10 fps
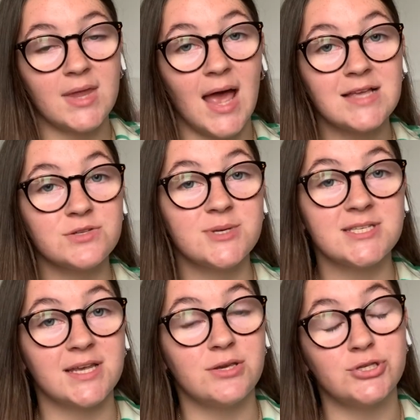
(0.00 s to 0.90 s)
As always,
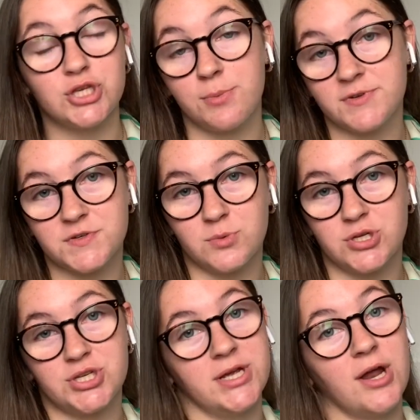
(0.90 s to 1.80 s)
thank you so much for
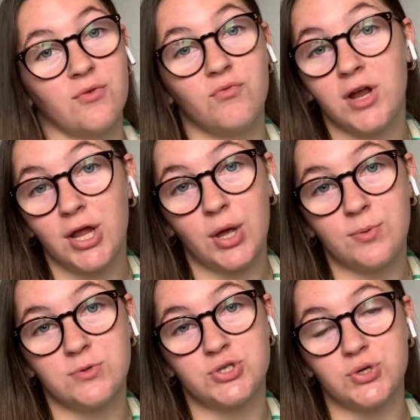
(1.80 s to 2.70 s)
watching. I really hope you
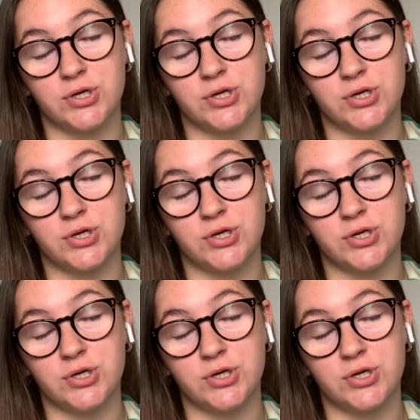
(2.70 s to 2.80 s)
enjoyed.